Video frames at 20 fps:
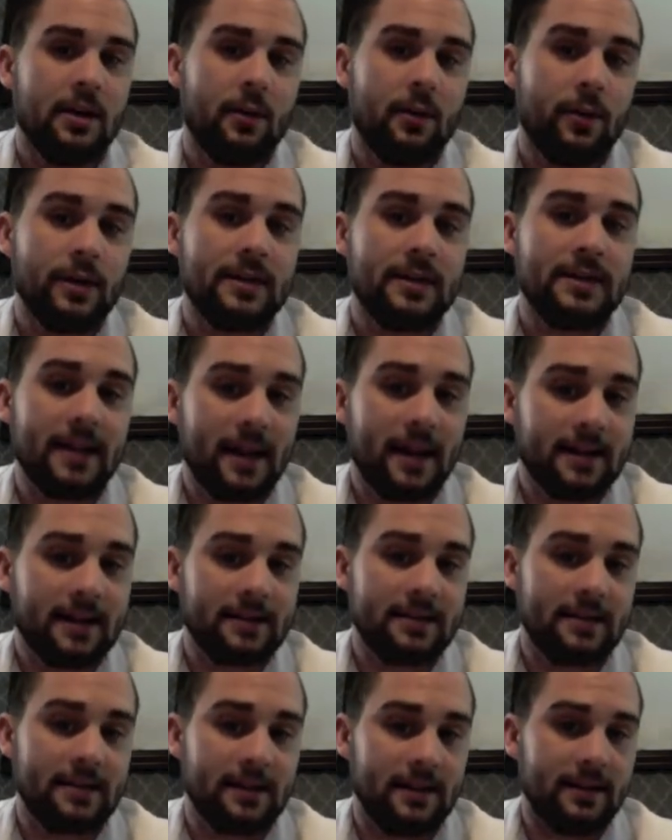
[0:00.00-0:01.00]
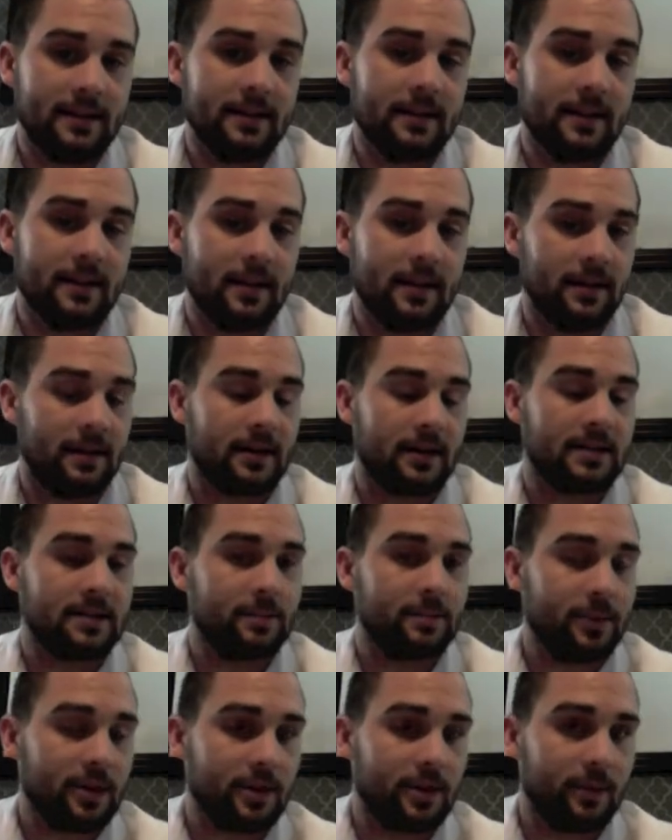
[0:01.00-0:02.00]
we test it in an
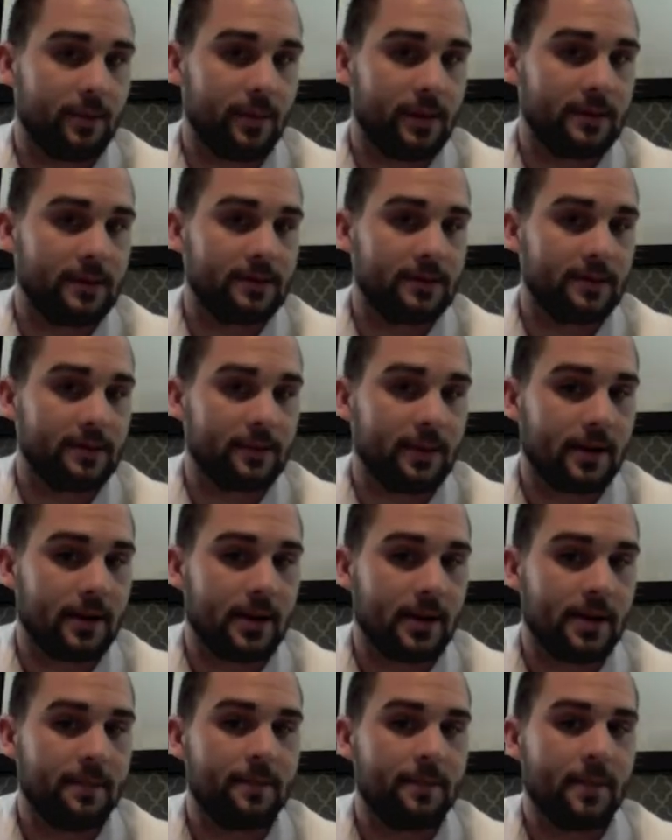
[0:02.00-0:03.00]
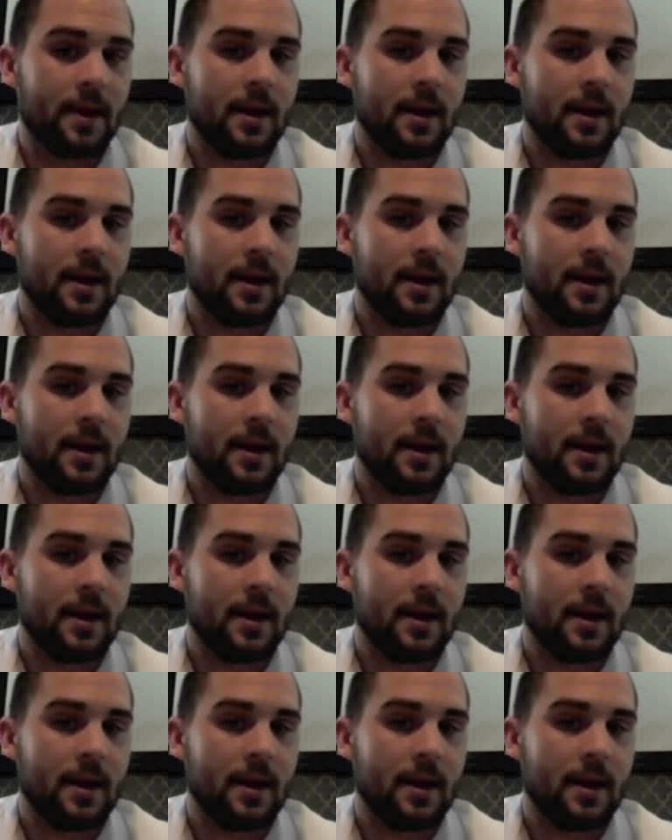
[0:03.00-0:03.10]
experiment. Alright?